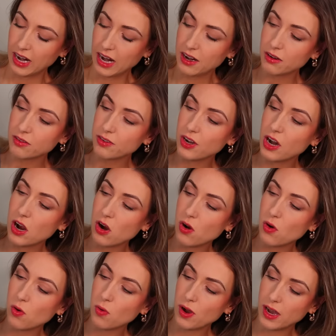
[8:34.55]
And I don't
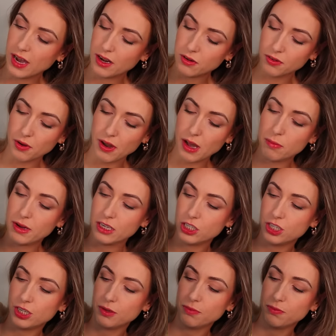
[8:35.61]
know how
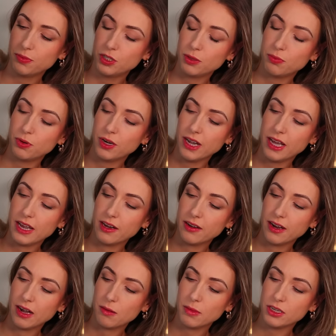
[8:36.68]
much to put in.
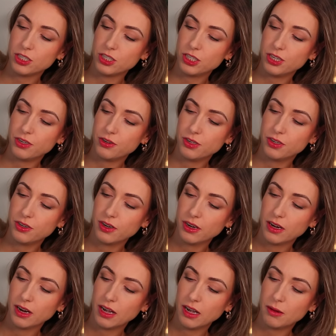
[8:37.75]
How much do you
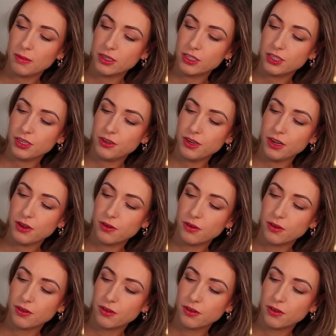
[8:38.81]
do?